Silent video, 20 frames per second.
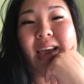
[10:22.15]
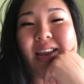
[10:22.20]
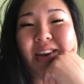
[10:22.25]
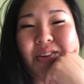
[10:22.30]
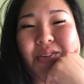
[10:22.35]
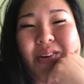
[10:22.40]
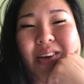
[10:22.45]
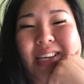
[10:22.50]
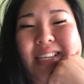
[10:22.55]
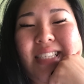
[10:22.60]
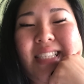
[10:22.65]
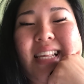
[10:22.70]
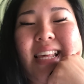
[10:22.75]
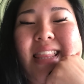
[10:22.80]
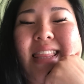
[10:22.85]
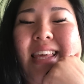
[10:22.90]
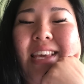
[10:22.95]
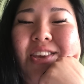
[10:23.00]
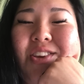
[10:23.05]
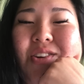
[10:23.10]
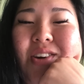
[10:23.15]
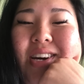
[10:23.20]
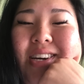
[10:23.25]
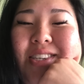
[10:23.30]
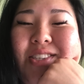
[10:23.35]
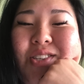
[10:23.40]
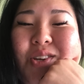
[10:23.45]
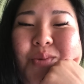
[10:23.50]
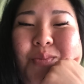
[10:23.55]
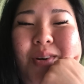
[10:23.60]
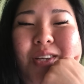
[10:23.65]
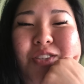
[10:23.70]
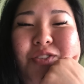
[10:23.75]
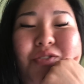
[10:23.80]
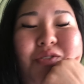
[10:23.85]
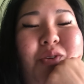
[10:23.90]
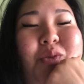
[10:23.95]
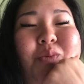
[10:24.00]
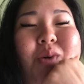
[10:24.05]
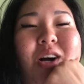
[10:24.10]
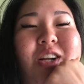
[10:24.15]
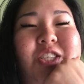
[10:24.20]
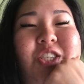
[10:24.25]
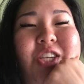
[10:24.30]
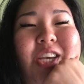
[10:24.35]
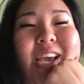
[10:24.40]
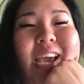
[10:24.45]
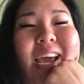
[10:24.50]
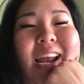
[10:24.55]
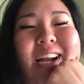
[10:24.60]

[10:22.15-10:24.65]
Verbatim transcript: Anyways, thank you guys so much for watching,